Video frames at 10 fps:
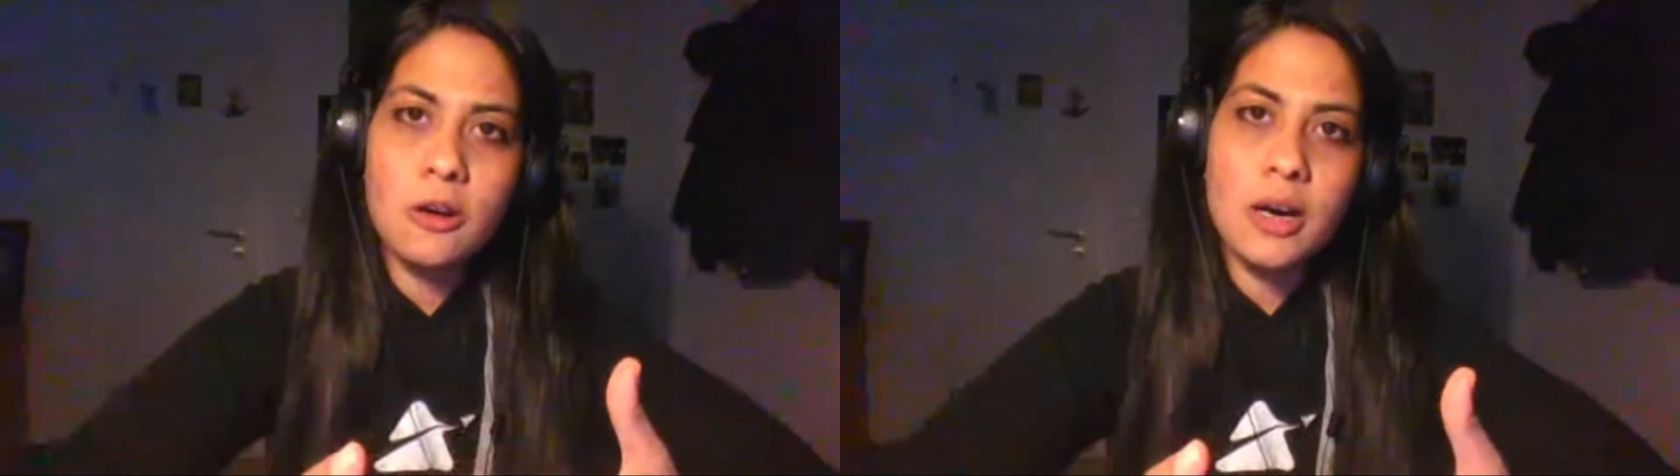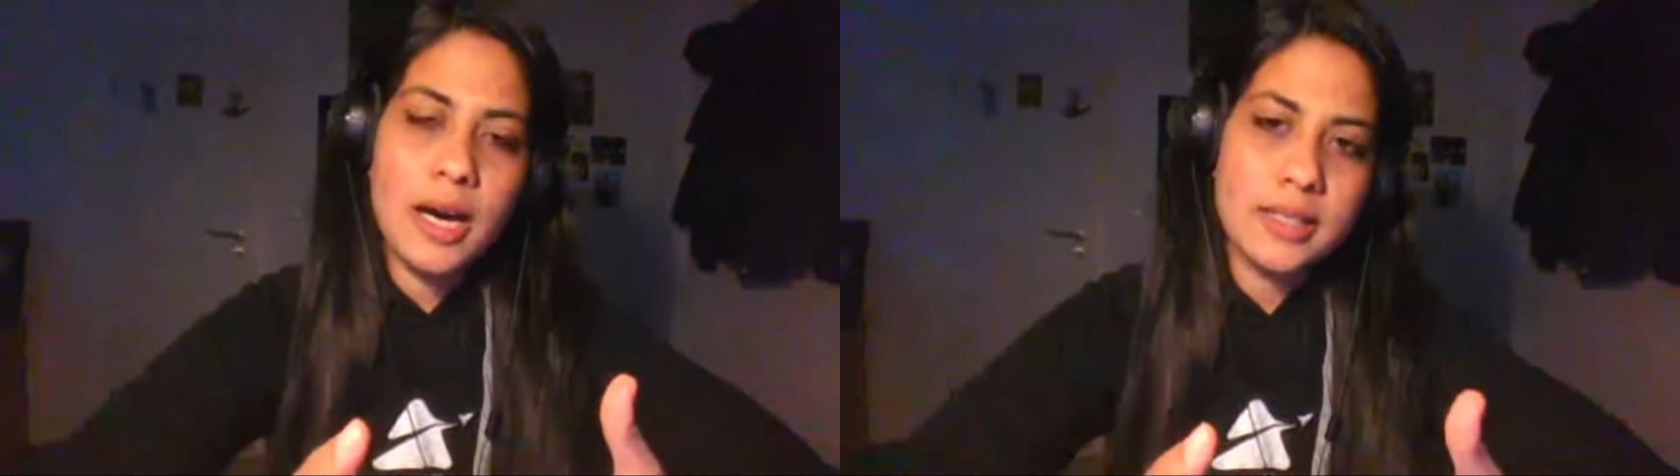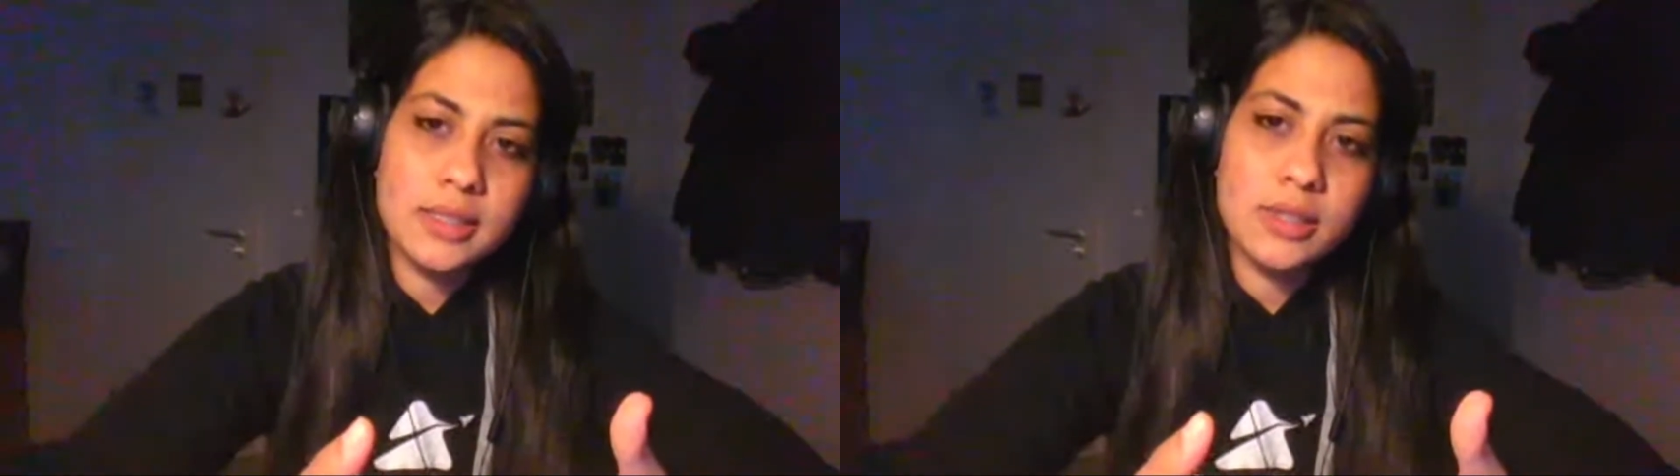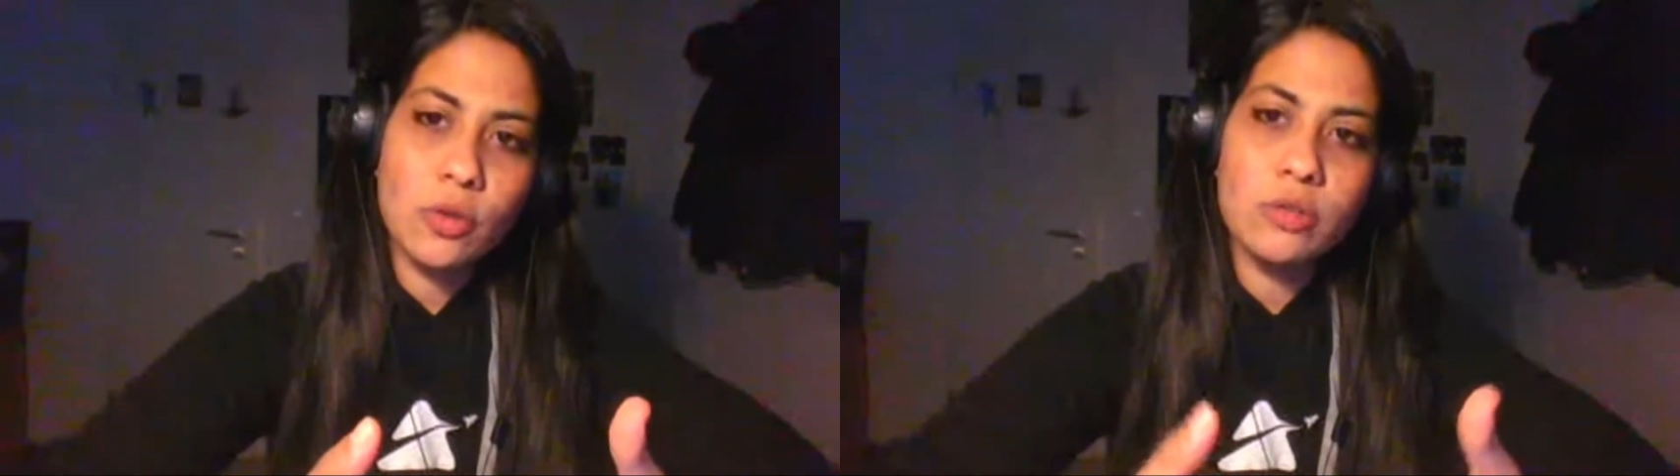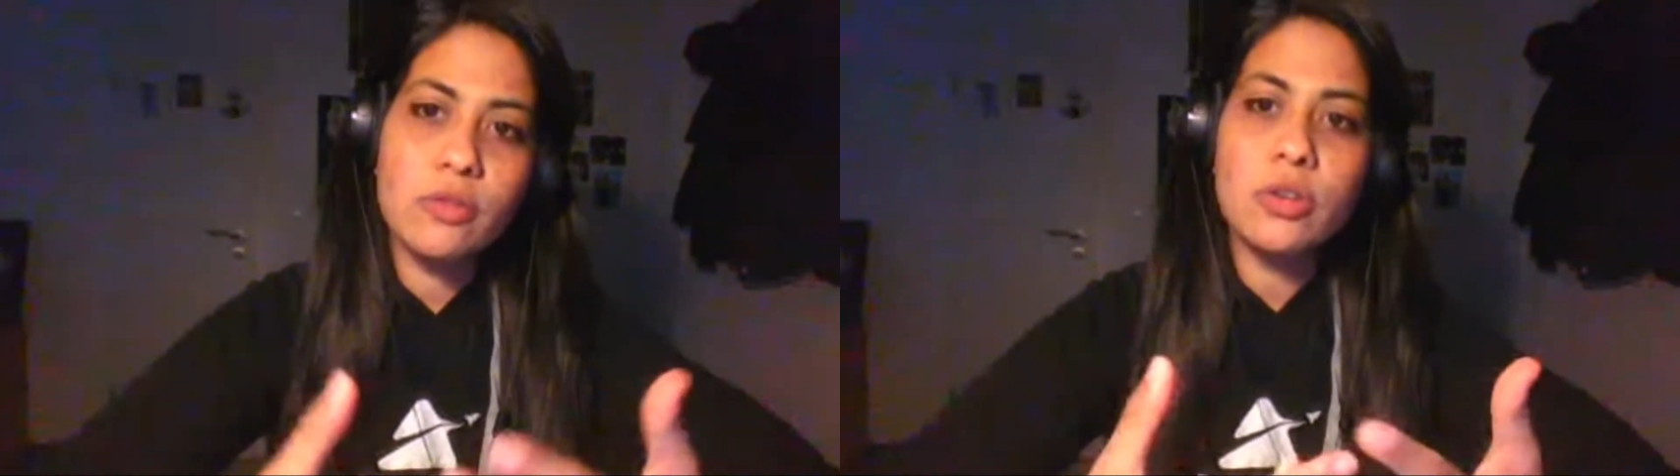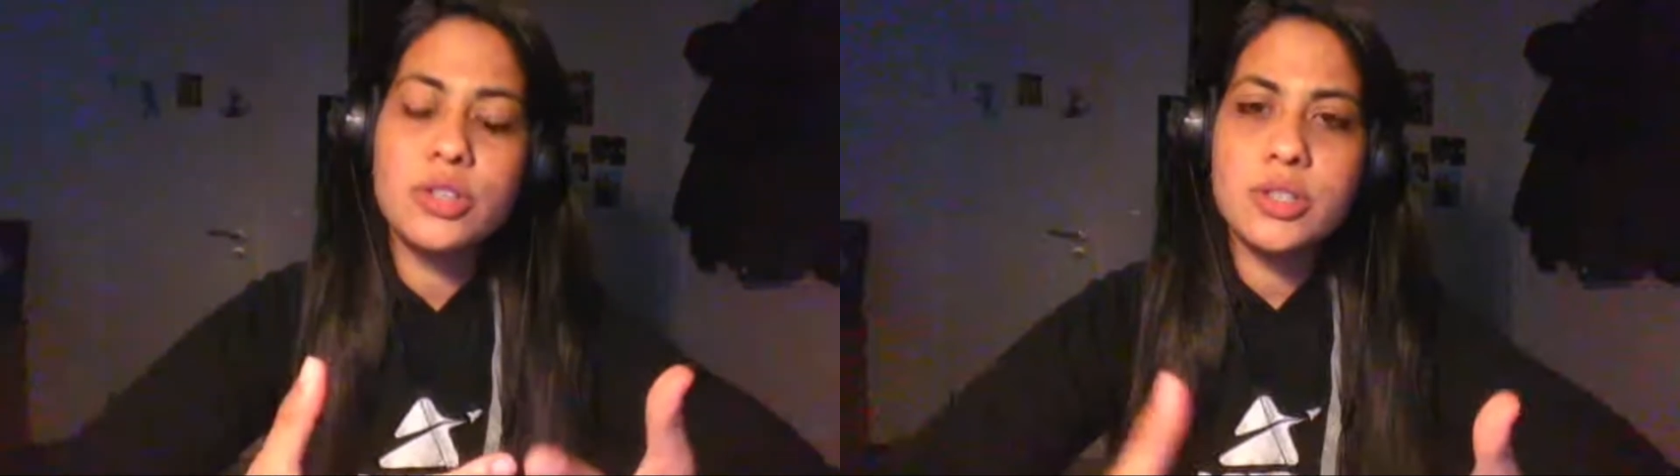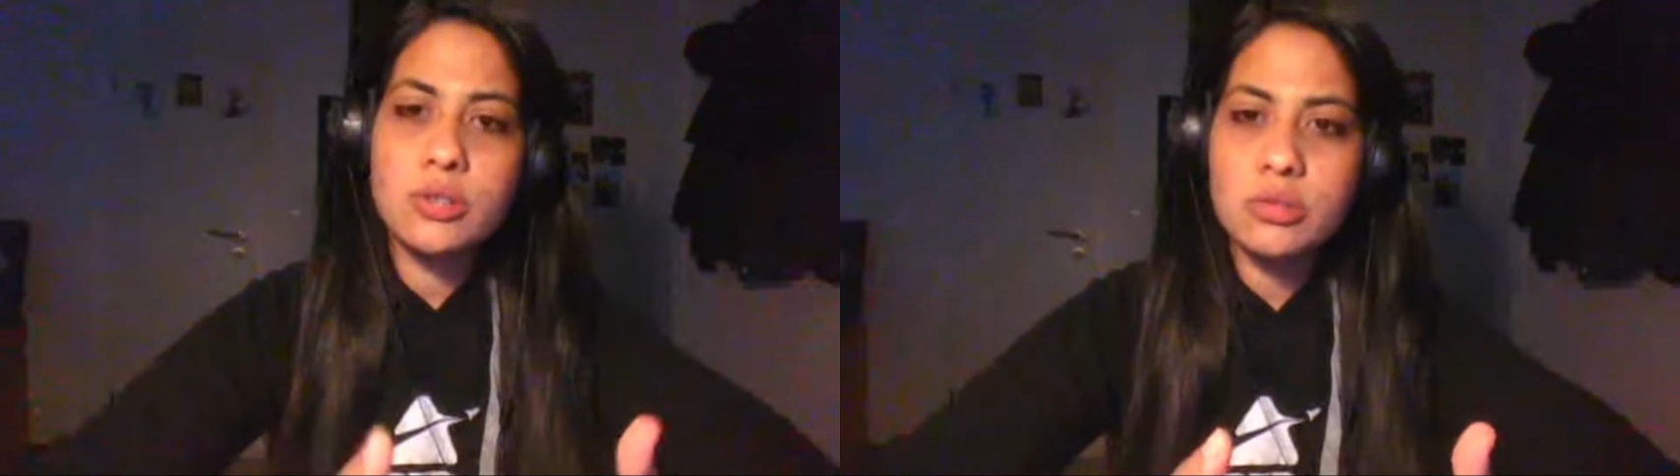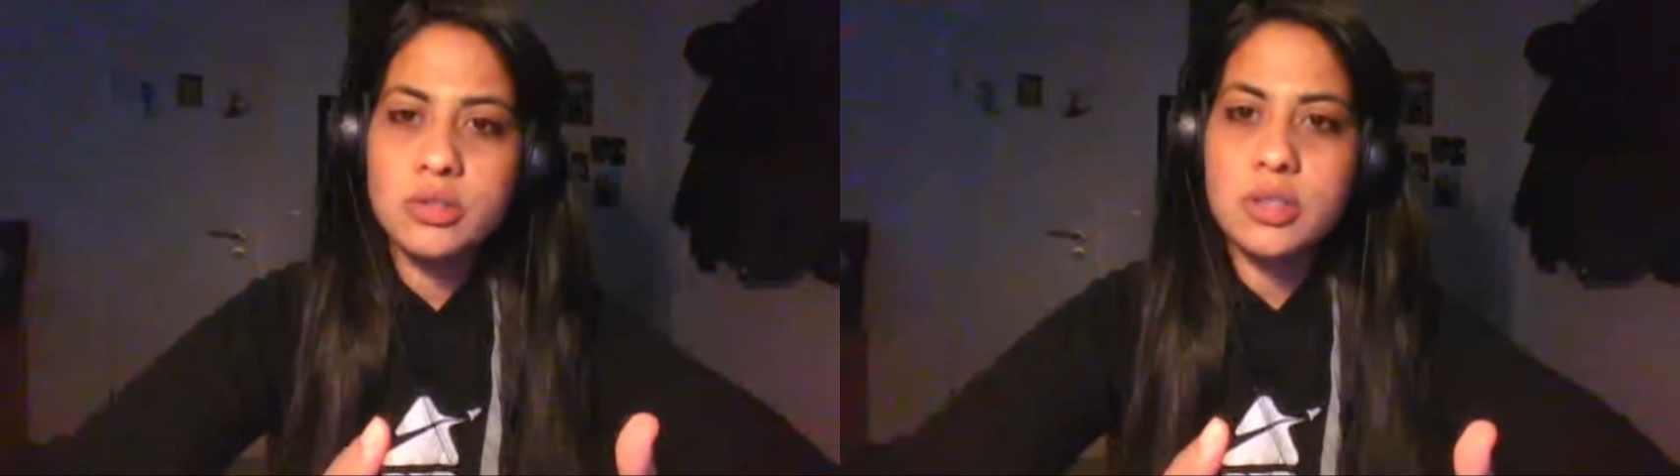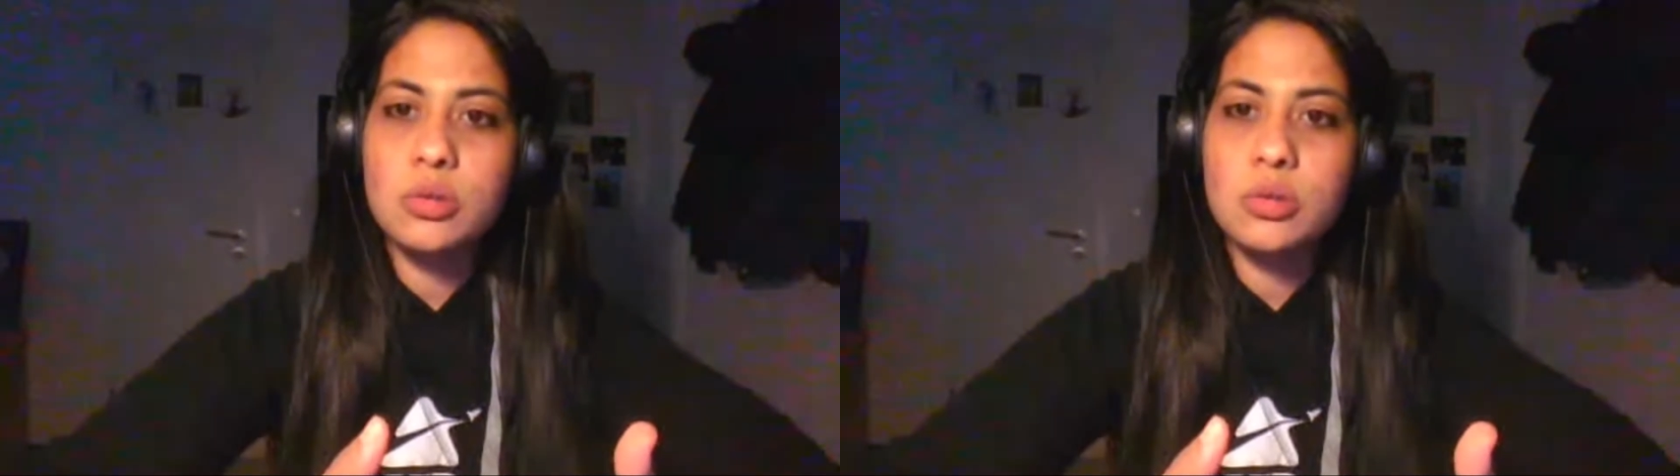asks for foreign students to